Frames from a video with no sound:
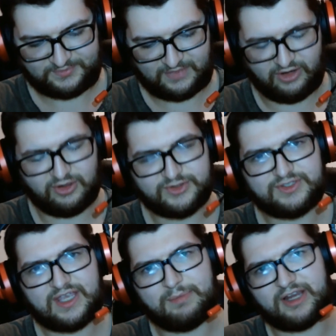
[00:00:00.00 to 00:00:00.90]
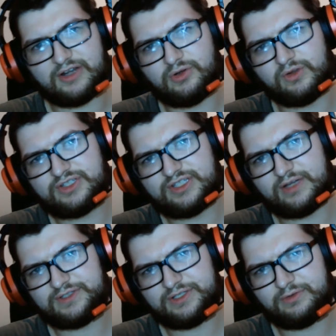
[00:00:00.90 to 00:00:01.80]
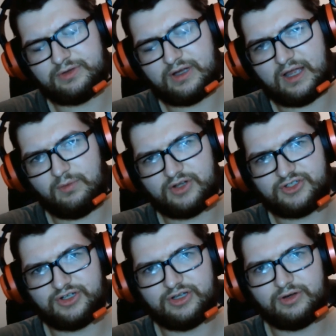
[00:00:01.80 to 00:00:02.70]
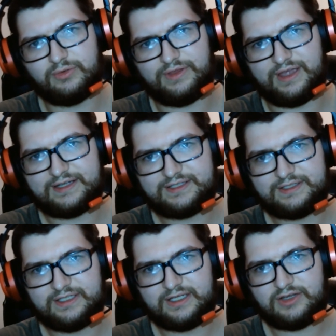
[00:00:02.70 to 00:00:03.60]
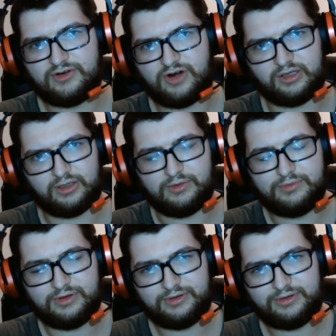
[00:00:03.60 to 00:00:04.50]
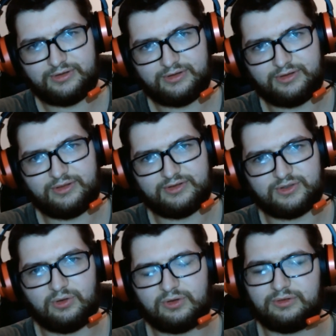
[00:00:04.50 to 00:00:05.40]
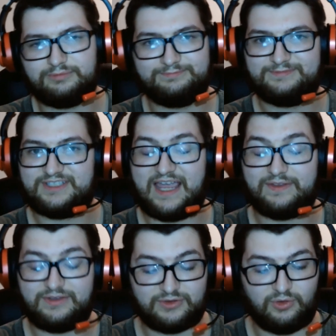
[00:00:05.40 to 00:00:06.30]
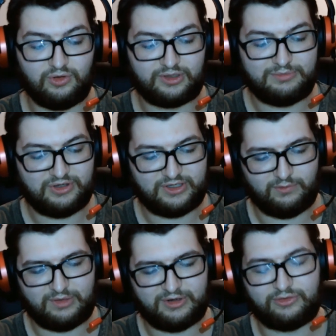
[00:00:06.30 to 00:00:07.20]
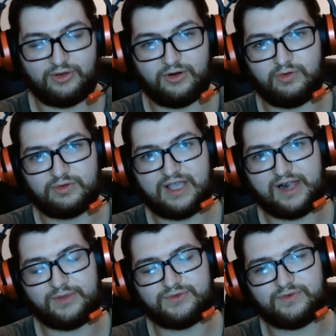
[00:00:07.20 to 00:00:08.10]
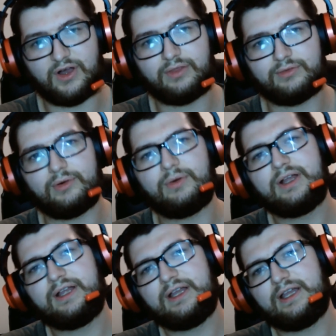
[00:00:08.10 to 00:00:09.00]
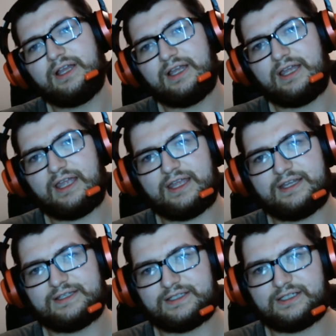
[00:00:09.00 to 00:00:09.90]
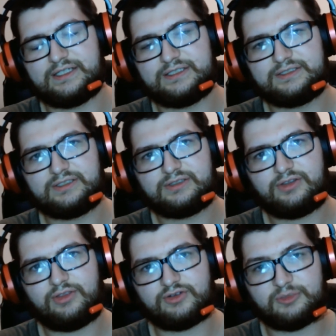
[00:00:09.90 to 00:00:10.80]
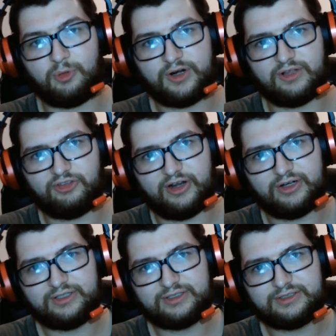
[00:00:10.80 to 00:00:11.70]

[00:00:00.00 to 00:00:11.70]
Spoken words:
I also send my condolences out to you. I want you to know that you're not alone. Sadly, there's a whole community of women out there who know exactly what you've gone through. And there's support out there.